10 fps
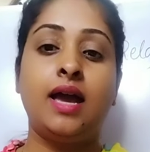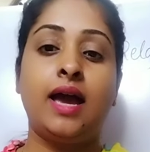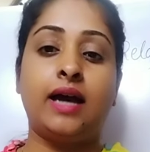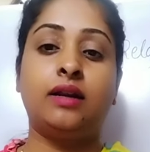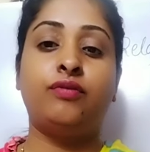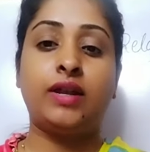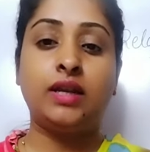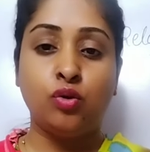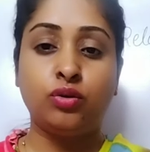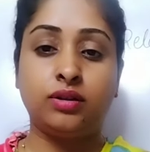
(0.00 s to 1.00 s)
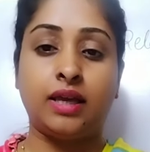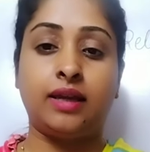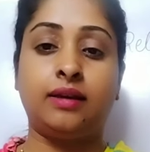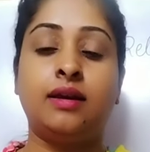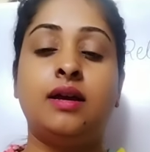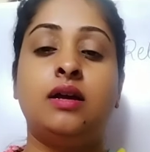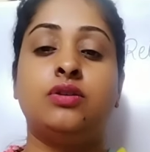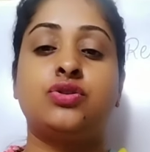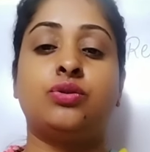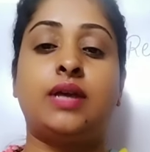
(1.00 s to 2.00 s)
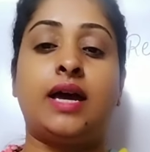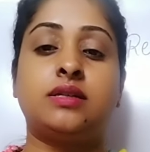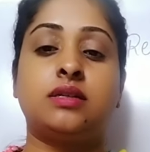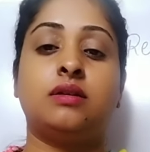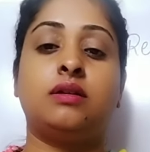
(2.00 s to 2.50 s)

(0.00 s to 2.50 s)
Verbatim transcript: and a very good thing so that